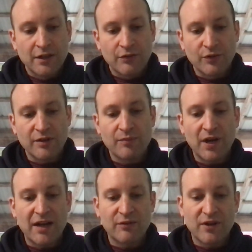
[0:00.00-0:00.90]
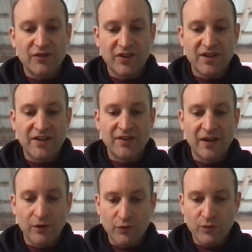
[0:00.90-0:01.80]
Written by a resident at the
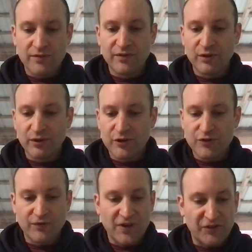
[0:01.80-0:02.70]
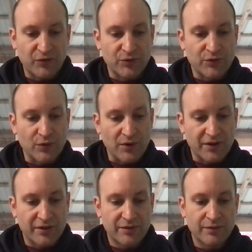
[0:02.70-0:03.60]
Elderwood Village, Vestal, New York.
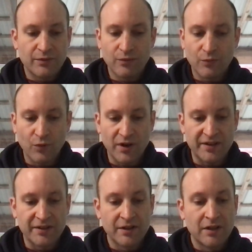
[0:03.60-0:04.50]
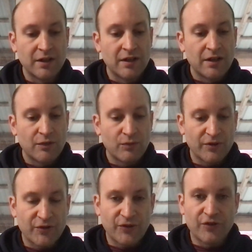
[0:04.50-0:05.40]
1.
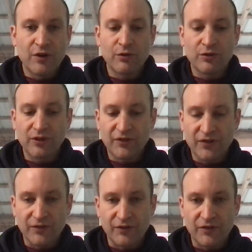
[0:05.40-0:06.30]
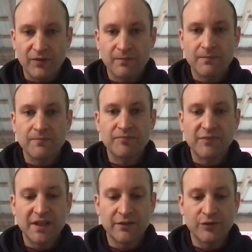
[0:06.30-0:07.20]
Winter snow glistens
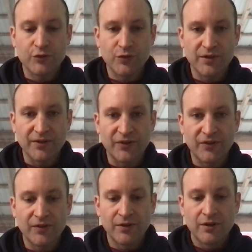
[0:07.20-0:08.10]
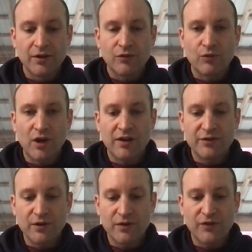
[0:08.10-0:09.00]
in the trees, raw
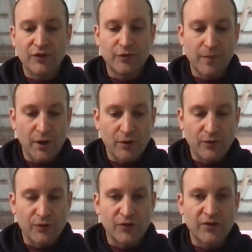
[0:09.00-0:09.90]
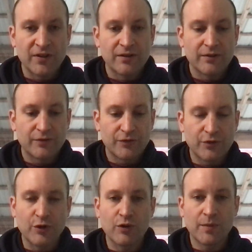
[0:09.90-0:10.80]
nerves exposed to
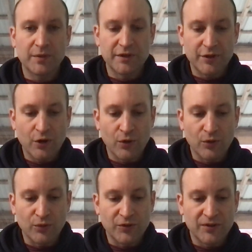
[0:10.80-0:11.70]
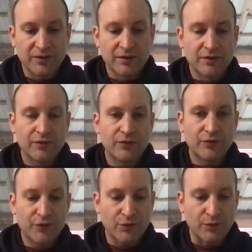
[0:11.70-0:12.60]
crippling cold.
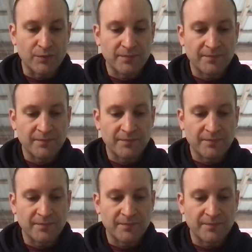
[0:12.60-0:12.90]
2.